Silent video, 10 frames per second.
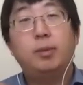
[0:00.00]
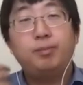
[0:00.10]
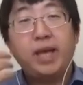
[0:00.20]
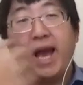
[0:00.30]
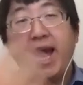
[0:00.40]

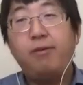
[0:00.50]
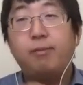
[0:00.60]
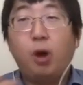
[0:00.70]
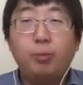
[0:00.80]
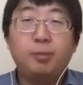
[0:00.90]
behalf
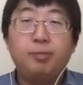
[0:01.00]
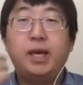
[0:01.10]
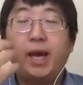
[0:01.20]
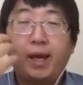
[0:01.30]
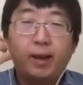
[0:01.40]
on
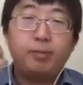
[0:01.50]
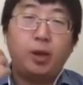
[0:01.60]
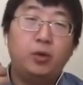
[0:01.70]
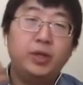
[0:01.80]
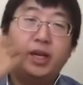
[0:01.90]

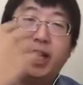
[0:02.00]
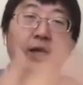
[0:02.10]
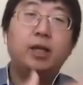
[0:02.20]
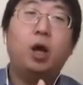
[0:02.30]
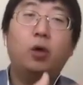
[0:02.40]
the
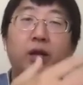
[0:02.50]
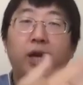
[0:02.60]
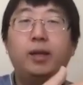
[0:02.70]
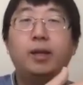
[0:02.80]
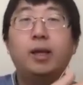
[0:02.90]
lane
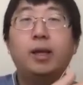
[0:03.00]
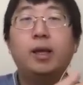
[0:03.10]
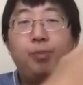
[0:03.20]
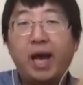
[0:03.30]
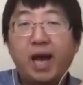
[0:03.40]
on
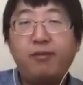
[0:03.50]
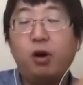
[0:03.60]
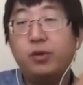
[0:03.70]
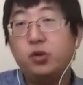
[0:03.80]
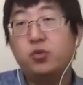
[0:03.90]
behalf of
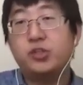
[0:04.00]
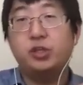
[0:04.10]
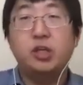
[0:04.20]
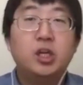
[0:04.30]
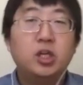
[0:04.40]
the user.
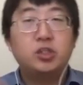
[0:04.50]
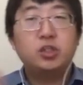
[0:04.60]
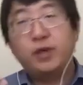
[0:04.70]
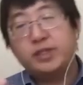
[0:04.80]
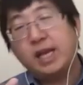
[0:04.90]
So
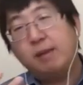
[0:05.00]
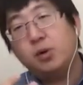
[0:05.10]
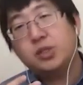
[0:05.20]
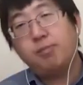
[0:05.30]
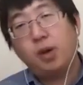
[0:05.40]
for example,
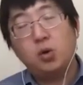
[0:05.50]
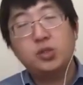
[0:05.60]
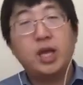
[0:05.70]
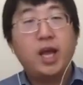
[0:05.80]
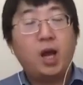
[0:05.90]
suppose
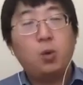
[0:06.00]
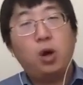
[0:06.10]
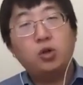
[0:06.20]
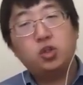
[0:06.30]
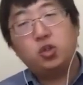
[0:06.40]
I
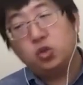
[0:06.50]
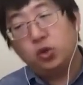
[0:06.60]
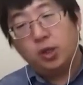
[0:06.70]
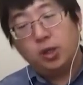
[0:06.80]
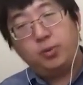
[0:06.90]
want to
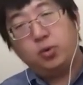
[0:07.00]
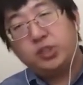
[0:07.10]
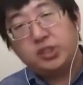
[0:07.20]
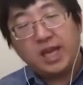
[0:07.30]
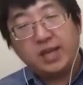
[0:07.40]
put
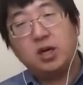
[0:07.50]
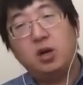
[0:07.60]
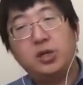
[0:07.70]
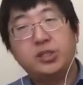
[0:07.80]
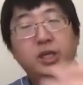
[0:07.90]

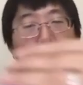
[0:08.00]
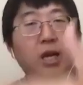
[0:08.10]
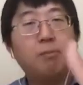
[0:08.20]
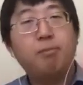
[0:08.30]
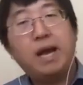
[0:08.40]
$10 in
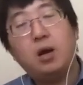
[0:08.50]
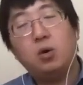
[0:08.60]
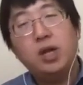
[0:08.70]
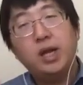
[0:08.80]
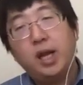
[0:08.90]
Compound
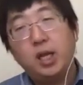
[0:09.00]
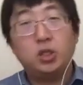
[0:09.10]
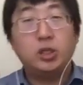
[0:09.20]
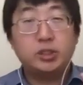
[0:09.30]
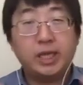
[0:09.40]
and
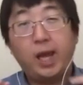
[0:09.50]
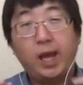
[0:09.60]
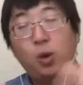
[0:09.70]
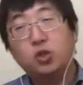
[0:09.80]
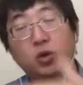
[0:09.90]
say, hey, I
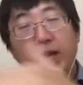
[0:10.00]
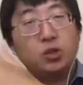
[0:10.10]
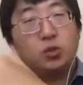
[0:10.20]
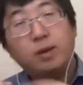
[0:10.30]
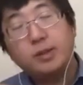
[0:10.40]
want to lend
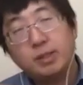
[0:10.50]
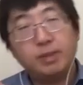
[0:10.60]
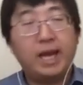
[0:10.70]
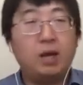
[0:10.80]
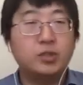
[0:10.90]
to somebody
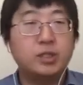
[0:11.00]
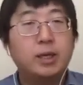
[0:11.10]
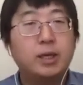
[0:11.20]
else.